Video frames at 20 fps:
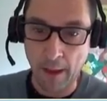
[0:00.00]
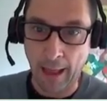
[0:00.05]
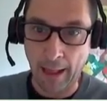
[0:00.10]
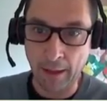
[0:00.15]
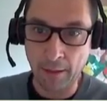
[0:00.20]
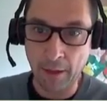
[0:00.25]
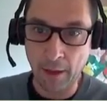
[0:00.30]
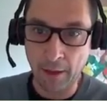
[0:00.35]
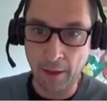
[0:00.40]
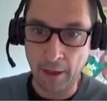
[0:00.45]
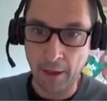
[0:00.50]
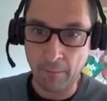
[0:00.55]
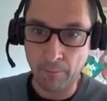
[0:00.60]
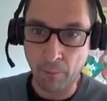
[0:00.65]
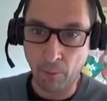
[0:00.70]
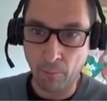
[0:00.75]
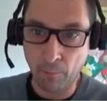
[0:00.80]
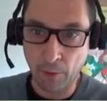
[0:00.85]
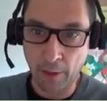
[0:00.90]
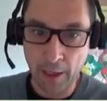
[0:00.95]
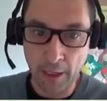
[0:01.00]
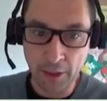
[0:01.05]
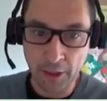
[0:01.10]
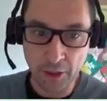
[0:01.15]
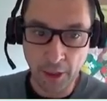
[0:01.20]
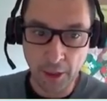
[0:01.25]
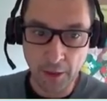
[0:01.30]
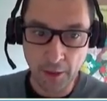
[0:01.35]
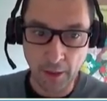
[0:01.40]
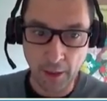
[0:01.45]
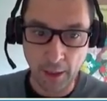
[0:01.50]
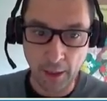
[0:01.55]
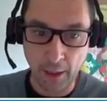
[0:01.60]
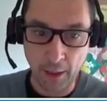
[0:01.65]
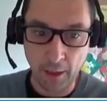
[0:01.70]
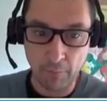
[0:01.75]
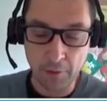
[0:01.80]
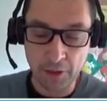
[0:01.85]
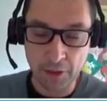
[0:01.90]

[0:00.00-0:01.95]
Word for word: elderly population, uh,